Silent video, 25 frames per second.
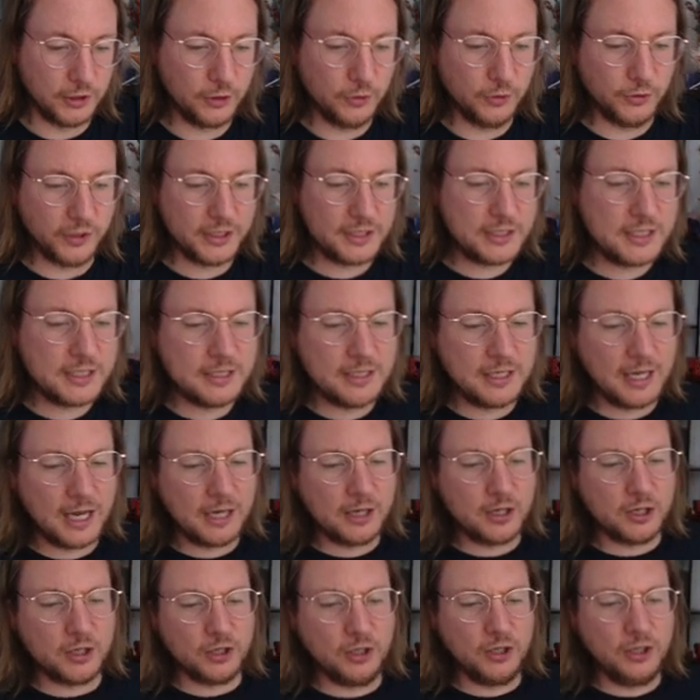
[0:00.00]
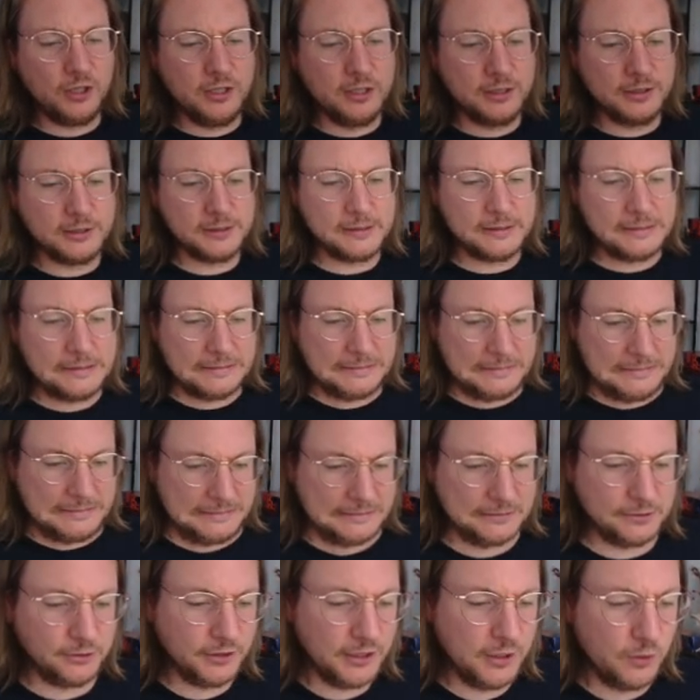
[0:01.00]
Oh, this is not good.
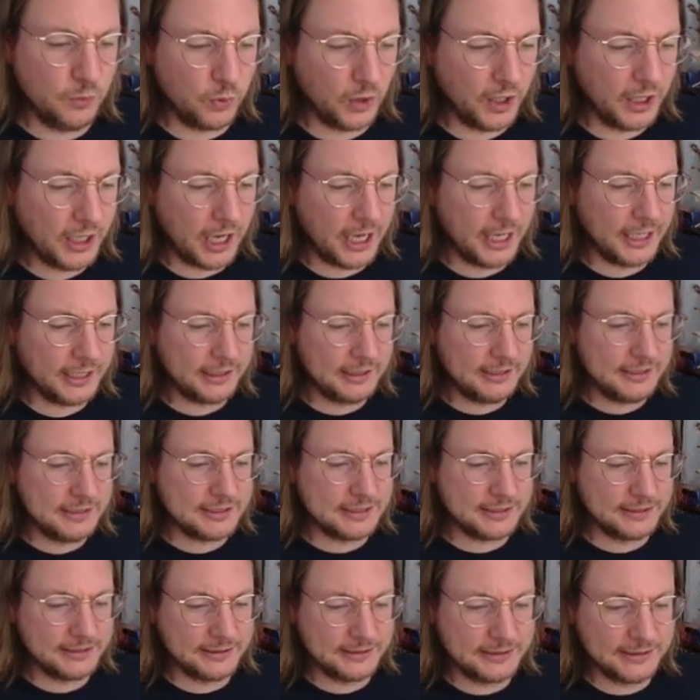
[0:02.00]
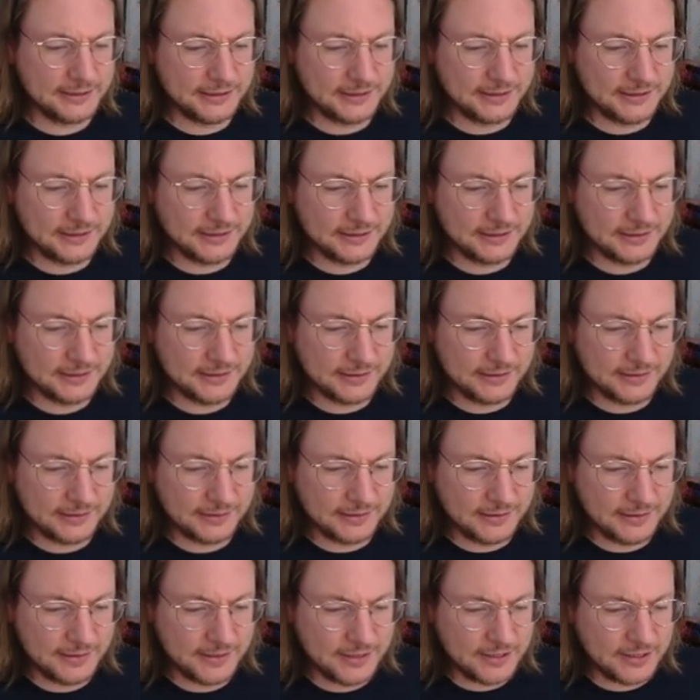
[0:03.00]
Only one island?
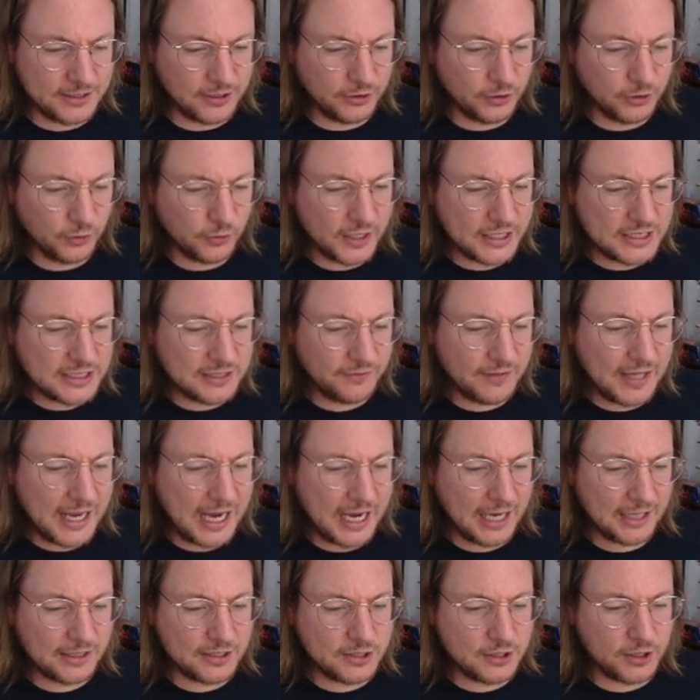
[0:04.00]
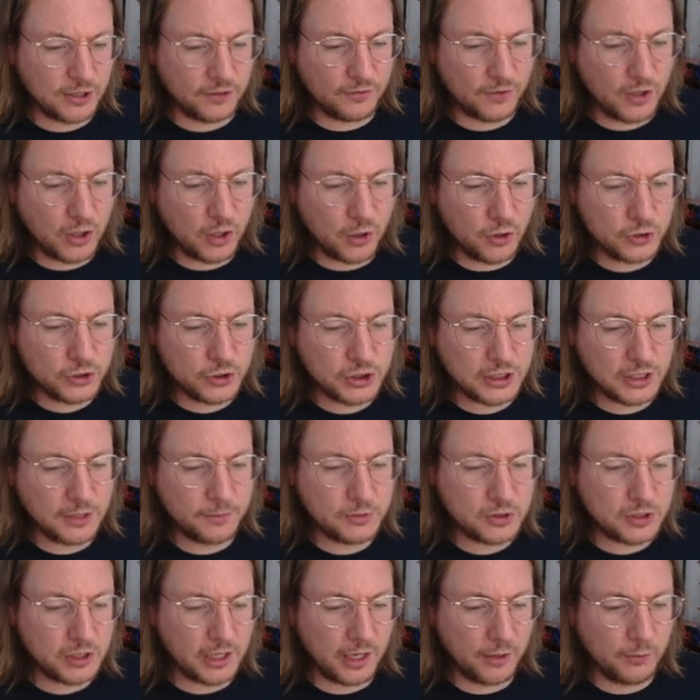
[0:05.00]
So the rest of the hand is good. Ghost
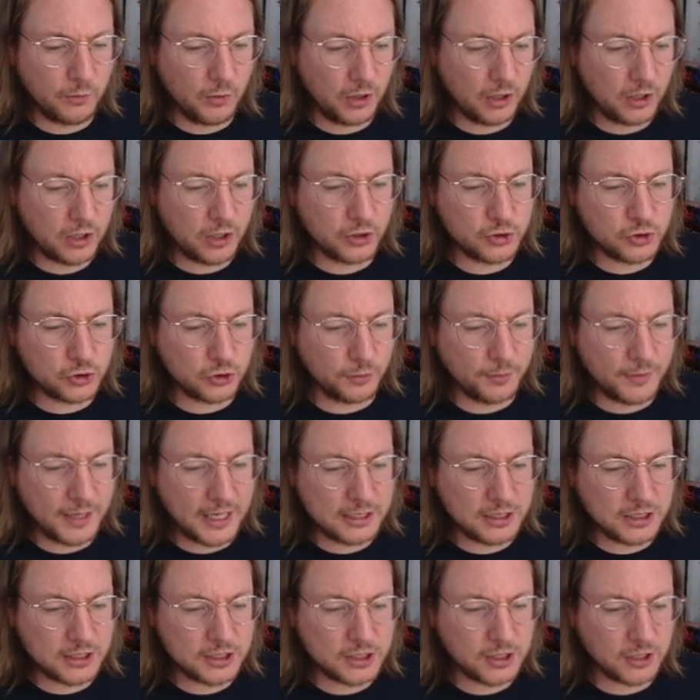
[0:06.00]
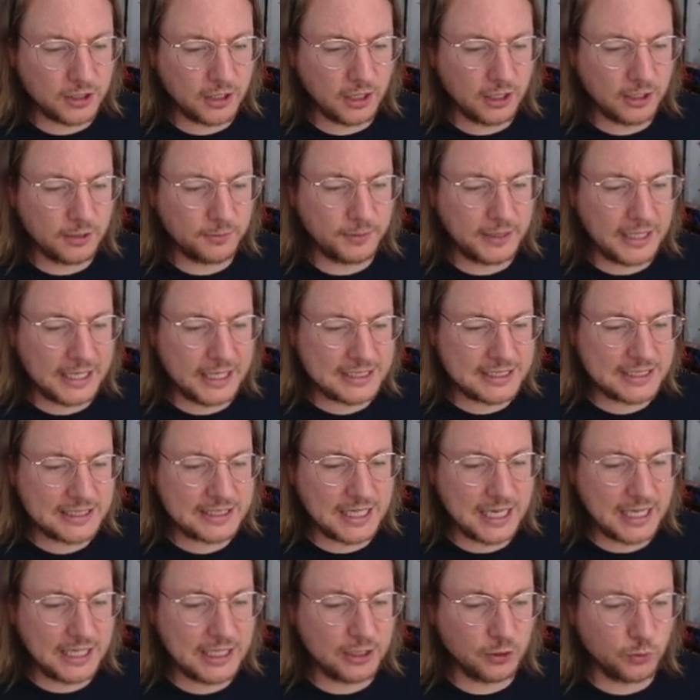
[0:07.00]
Ship, Time Walk, Control Magic, Psionic Blast,
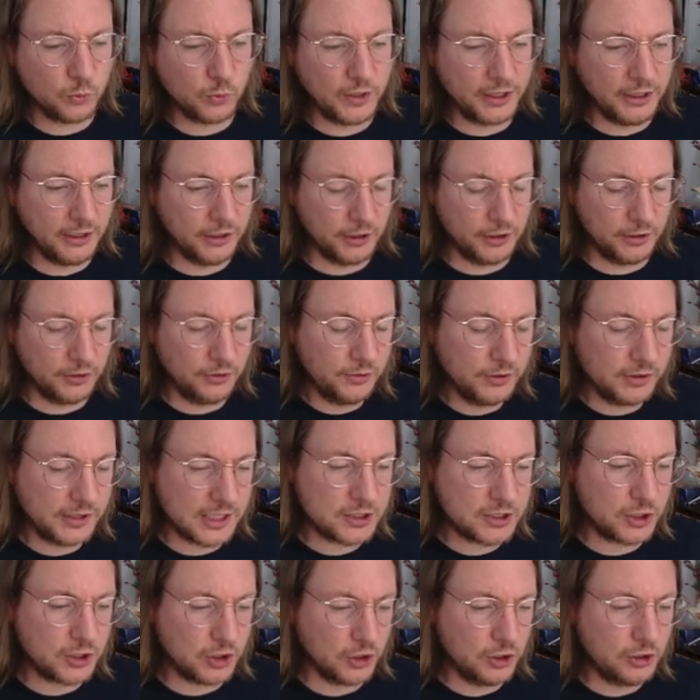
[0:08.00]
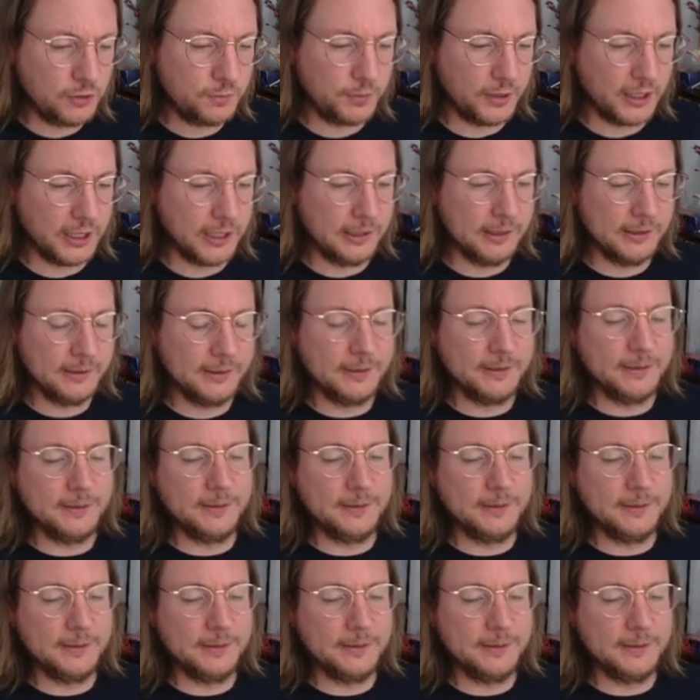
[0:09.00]
Sengir Willow. That's good, but